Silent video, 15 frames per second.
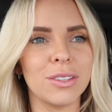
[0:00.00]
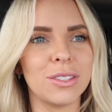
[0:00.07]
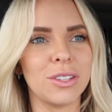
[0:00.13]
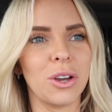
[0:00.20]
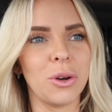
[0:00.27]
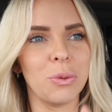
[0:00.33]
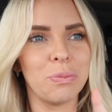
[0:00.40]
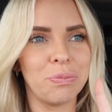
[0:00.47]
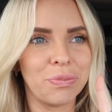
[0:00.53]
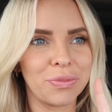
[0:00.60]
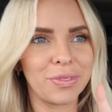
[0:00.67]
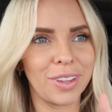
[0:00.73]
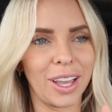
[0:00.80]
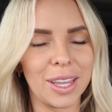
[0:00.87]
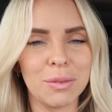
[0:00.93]
So
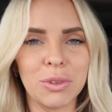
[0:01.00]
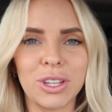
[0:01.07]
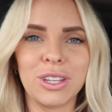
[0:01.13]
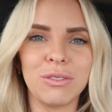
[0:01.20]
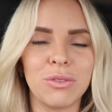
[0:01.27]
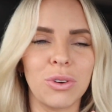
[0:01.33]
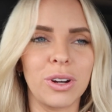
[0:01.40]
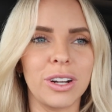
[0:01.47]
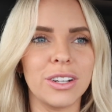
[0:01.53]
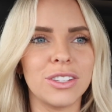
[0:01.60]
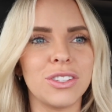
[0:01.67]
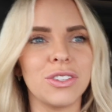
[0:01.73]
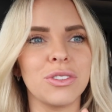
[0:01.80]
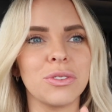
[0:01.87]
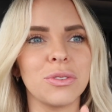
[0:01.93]
I am looking forward
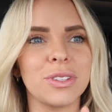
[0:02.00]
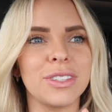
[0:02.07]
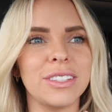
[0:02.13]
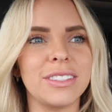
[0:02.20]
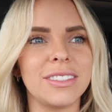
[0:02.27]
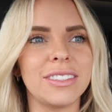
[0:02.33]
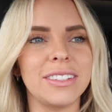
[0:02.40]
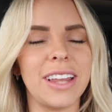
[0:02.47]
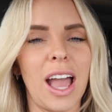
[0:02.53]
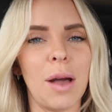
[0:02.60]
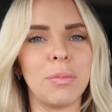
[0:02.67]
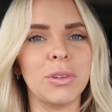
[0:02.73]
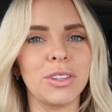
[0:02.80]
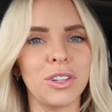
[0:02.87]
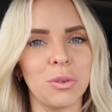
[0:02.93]
to this
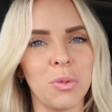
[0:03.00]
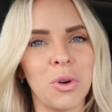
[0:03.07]
nap a little